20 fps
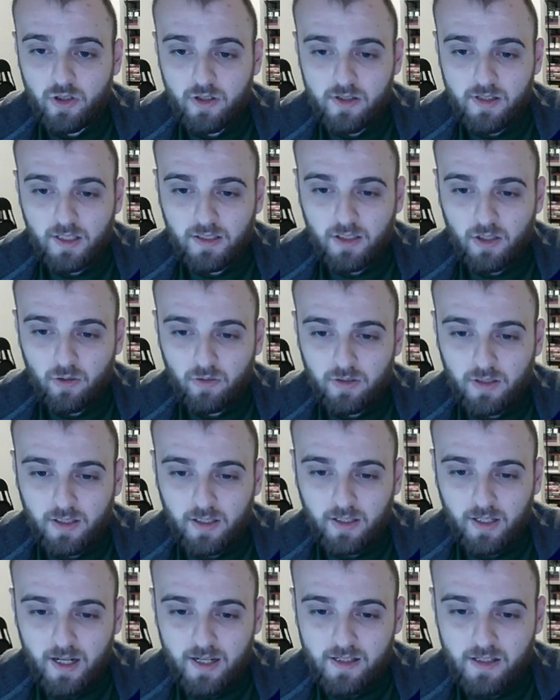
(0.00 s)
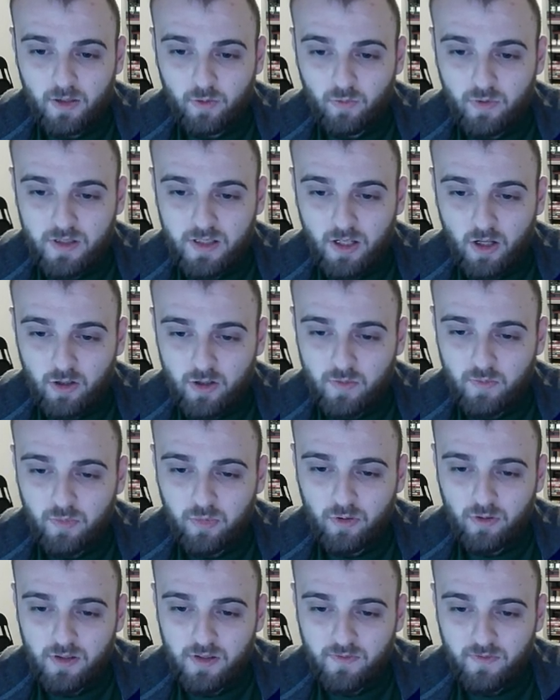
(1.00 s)
that are on the horizon with Salzburg,
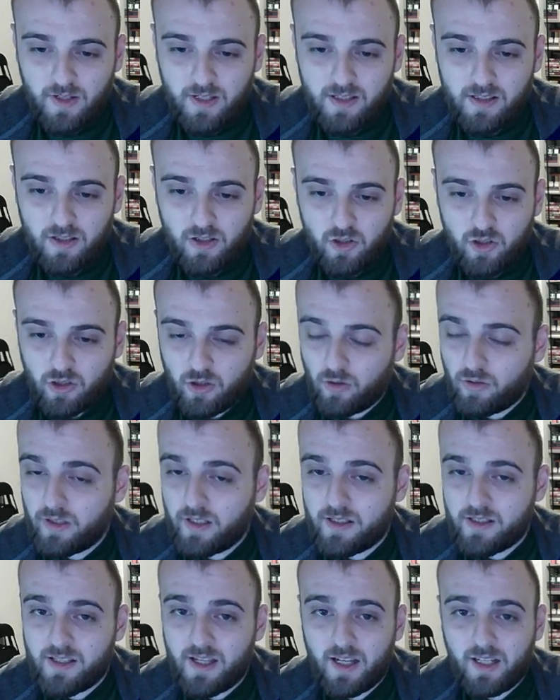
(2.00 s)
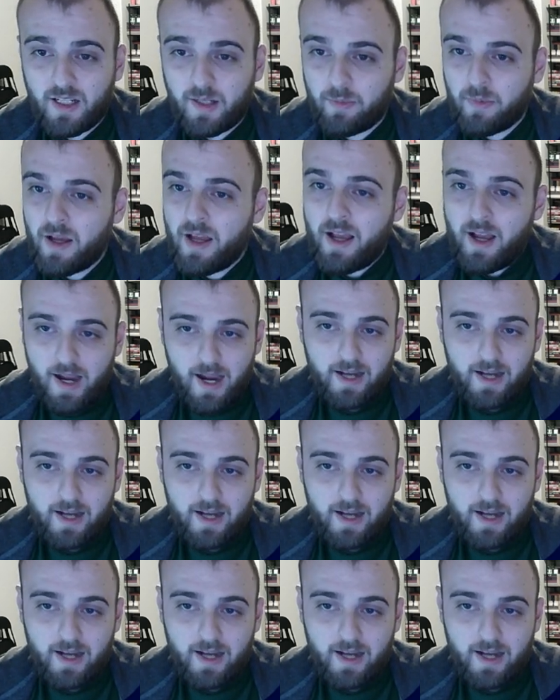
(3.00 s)
Zvezda, Girona and Zagreb, I